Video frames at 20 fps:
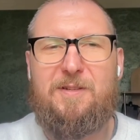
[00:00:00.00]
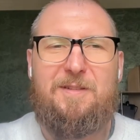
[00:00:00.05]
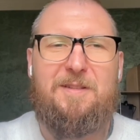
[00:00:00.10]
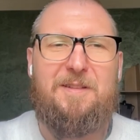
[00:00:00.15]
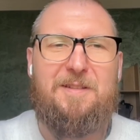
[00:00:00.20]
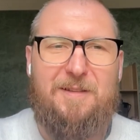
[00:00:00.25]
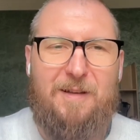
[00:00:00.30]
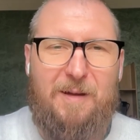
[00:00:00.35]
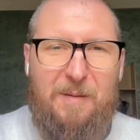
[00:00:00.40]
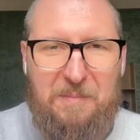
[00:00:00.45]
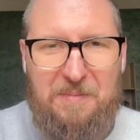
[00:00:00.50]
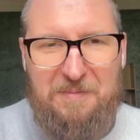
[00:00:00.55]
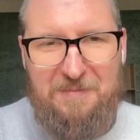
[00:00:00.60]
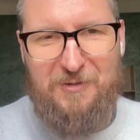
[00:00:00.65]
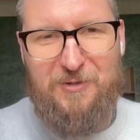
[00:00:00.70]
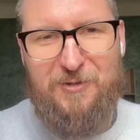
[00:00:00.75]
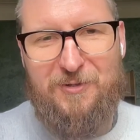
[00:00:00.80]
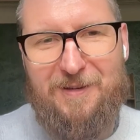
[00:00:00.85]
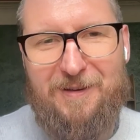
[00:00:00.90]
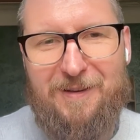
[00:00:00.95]
this up
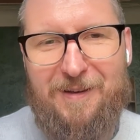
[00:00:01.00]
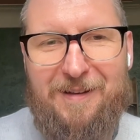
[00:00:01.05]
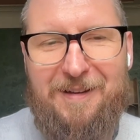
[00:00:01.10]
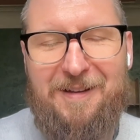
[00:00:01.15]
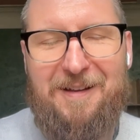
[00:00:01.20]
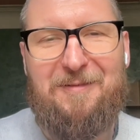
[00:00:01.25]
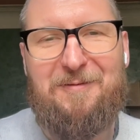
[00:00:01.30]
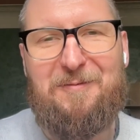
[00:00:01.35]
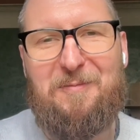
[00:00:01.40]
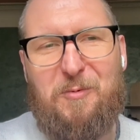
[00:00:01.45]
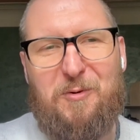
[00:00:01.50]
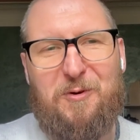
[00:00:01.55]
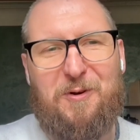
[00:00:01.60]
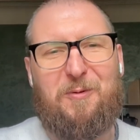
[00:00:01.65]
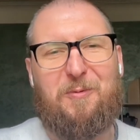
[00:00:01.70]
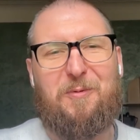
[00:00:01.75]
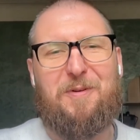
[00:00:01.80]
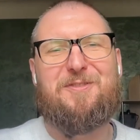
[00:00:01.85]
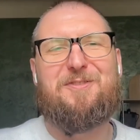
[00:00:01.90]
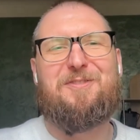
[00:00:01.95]
because I have more
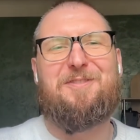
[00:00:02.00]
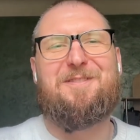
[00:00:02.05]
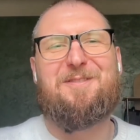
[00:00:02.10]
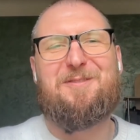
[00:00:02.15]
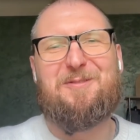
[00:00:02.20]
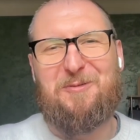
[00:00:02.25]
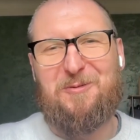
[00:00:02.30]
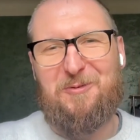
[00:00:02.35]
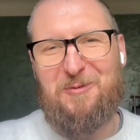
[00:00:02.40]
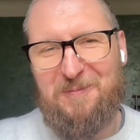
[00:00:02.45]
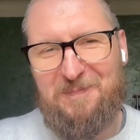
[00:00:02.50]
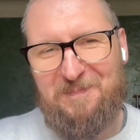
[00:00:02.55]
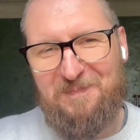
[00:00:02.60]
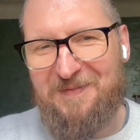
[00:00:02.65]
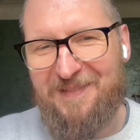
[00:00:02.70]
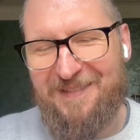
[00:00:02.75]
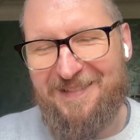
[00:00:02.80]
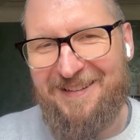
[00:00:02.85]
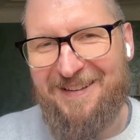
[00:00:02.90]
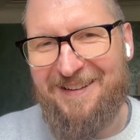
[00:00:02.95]
questions to you.
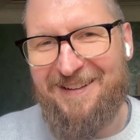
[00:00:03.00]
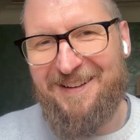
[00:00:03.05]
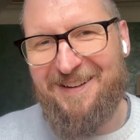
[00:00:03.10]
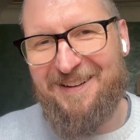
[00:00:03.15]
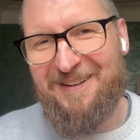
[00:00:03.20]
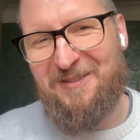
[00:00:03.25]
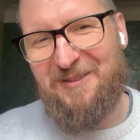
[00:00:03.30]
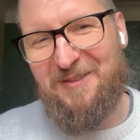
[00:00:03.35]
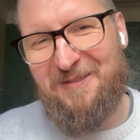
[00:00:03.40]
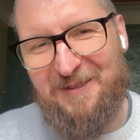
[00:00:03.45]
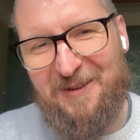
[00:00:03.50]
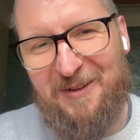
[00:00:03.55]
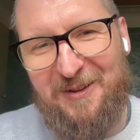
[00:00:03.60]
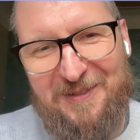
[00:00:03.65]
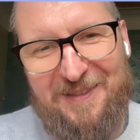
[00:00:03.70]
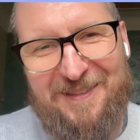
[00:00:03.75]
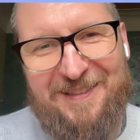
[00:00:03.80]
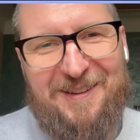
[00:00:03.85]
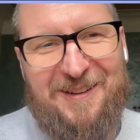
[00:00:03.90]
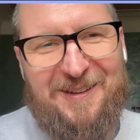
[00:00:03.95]

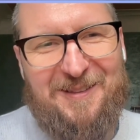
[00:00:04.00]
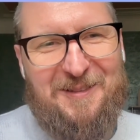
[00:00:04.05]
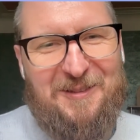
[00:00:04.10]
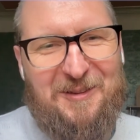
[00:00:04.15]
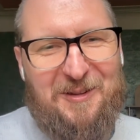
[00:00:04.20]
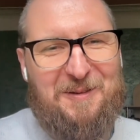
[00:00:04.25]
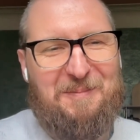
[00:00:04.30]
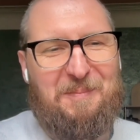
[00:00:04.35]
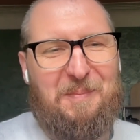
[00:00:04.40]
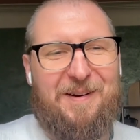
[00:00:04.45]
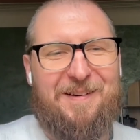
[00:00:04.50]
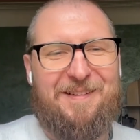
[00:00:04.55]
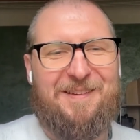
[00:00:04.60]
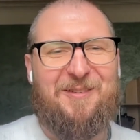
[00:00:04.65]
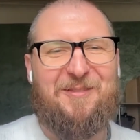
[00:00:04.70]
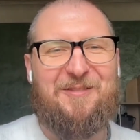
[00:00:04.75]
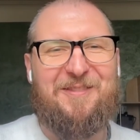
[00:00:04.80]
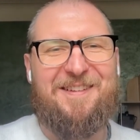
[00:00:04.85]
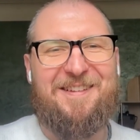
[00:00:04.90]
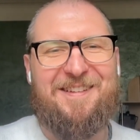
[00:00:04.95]
Not
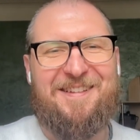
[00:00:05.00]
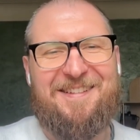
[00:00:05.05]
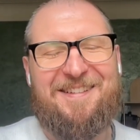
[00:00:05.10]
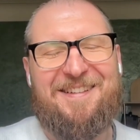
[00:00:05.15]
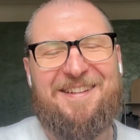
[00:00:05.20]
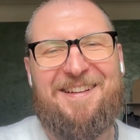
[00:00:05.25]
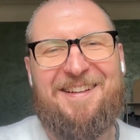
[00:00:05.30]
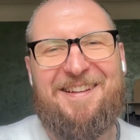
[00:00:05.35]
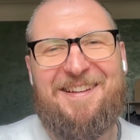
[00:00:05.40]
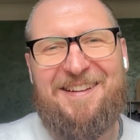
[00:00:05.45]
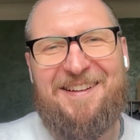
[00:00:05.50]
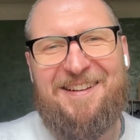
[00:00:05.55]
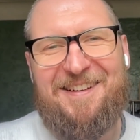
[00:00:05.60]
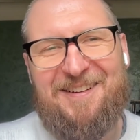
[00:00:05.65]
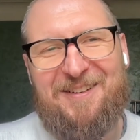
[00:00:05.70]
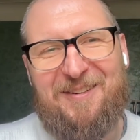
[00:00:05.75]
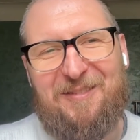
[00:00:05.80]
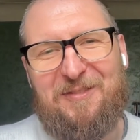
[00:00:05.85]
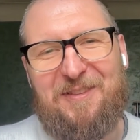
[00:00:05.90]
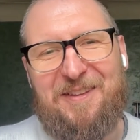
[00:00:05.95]
part of
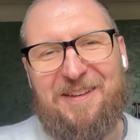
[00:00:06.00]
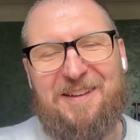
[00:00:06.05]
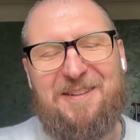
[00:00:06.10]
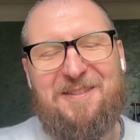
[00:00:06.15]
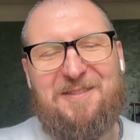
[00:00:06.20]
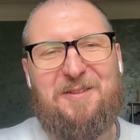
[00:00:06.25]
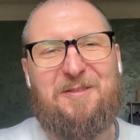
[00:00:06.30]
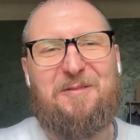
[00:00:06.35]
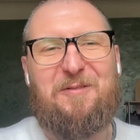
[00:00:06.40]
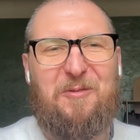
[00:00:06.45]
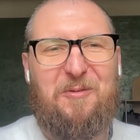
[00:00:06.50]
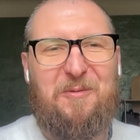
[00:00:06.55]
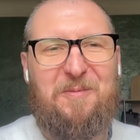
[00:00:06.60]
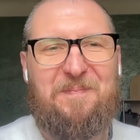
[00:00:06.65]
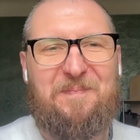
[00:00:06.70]
the interview.